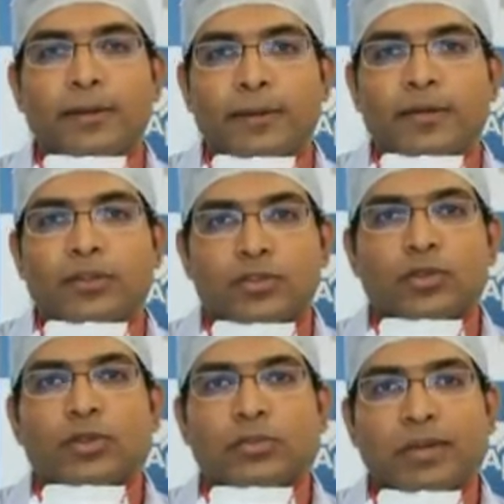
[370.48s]

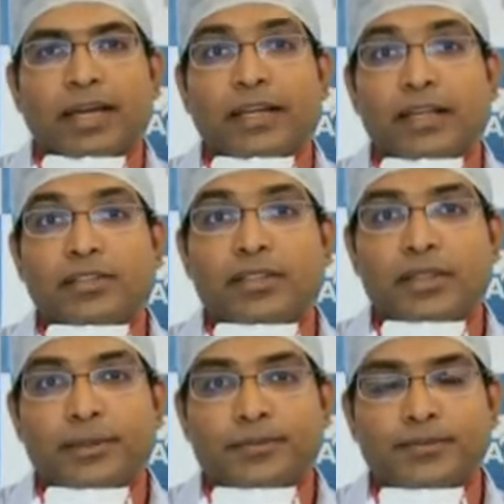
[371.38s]
So migraine is
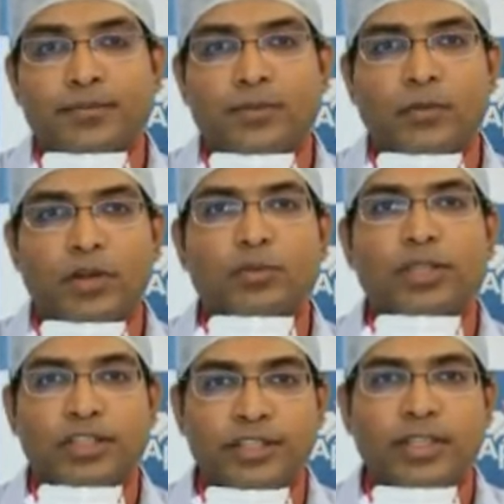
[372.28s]
one of the
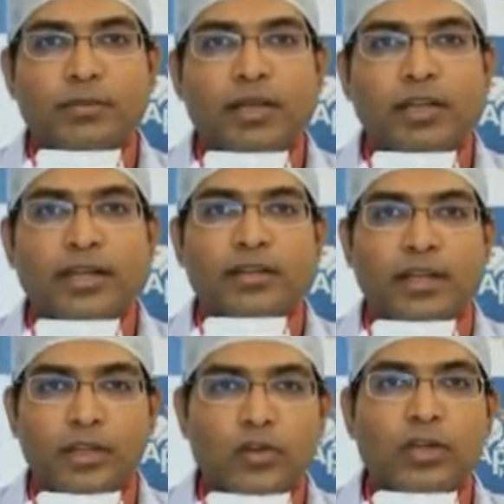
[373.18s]
treatable and
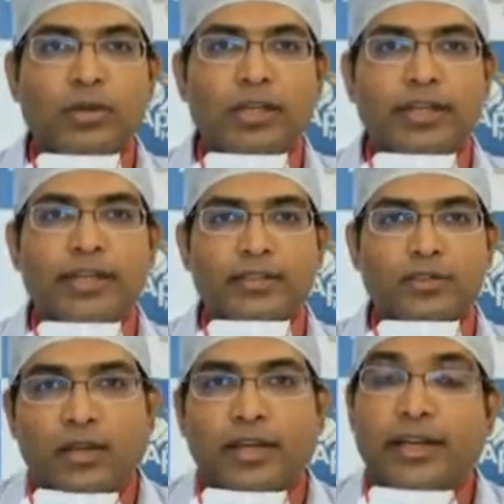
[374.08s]
controllable headaches.
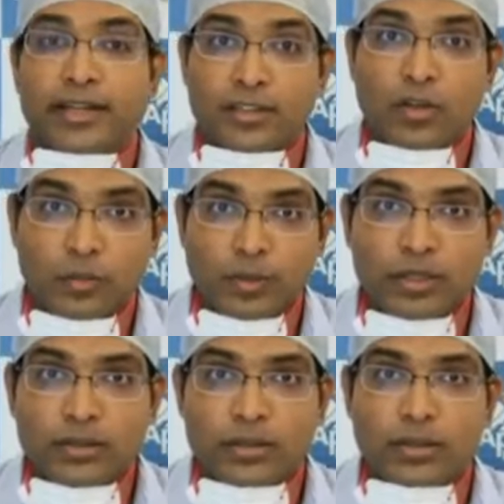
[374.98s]
Headaches are
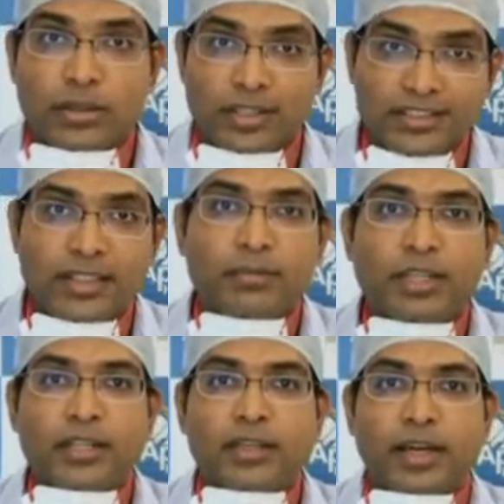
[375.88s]
often
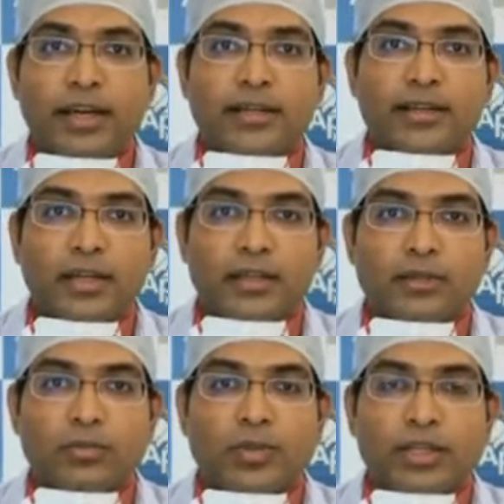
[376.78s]
disabling and
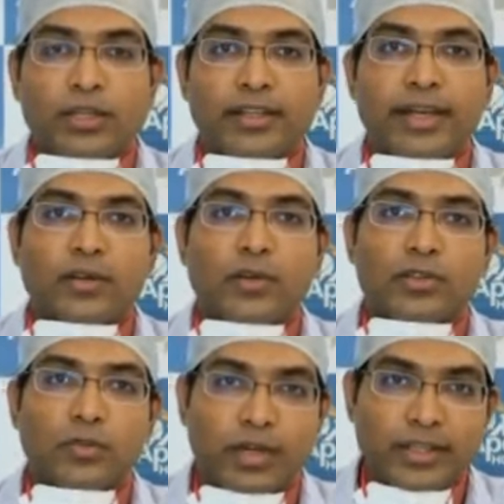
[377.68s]
it can cause a
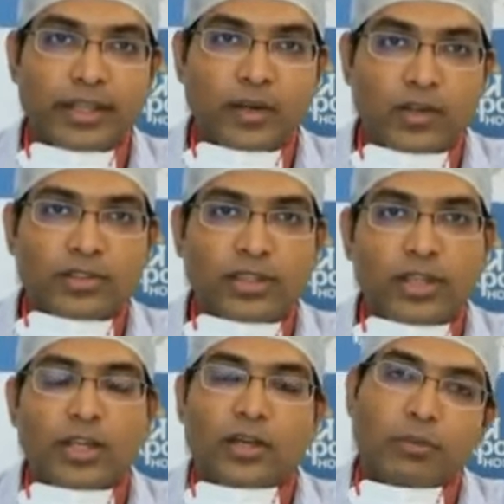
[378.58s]
workday loss,
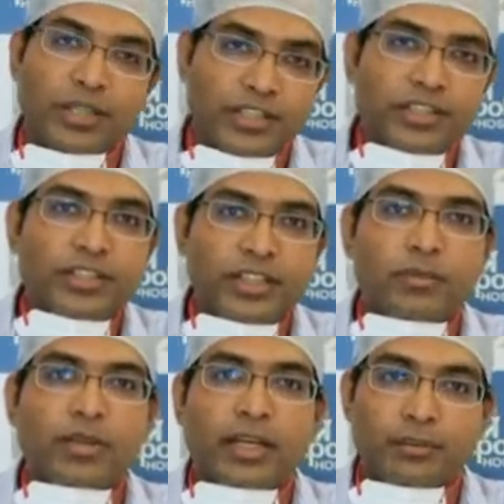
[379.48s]
but it is treatable
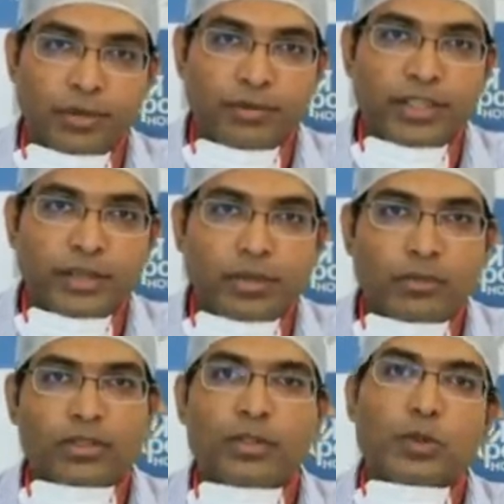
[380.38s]
and preventable.
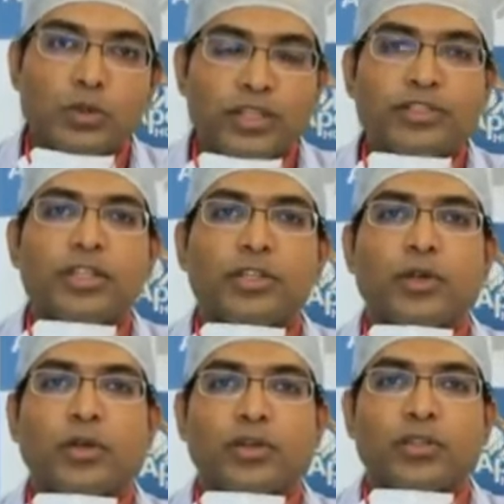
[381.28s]
You should consult your
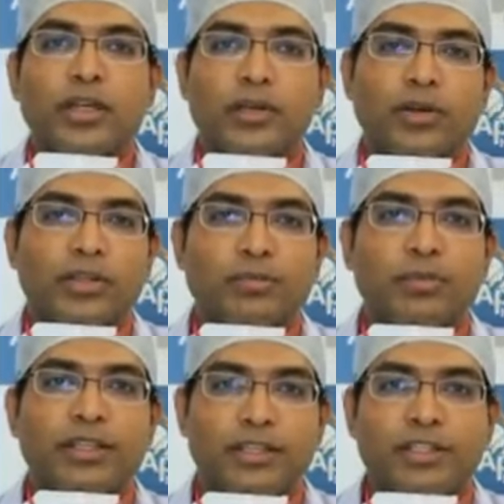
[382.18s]
doctor for its
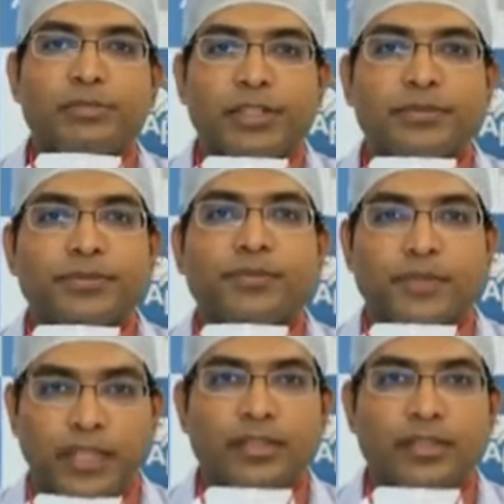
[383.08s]
better treatment. Thank you.